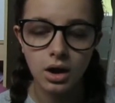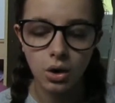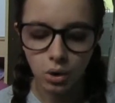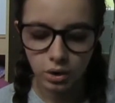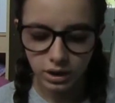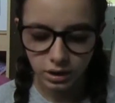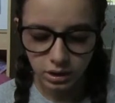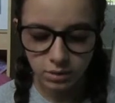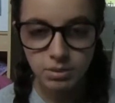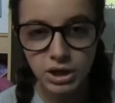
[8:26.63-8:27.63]
On
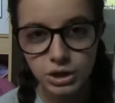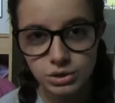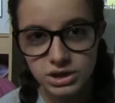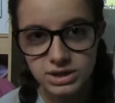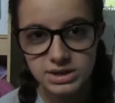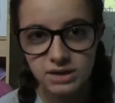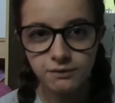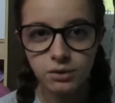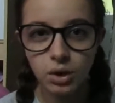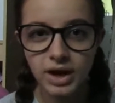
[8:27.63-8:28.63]
computers,
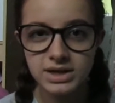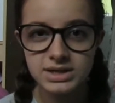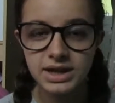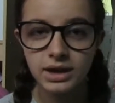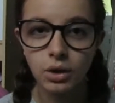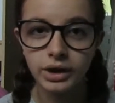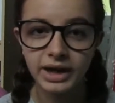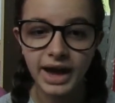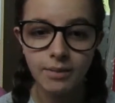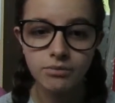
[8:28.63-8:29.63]
if you're editing on a
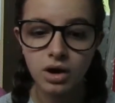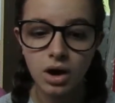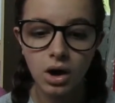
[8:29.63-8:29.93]
camera,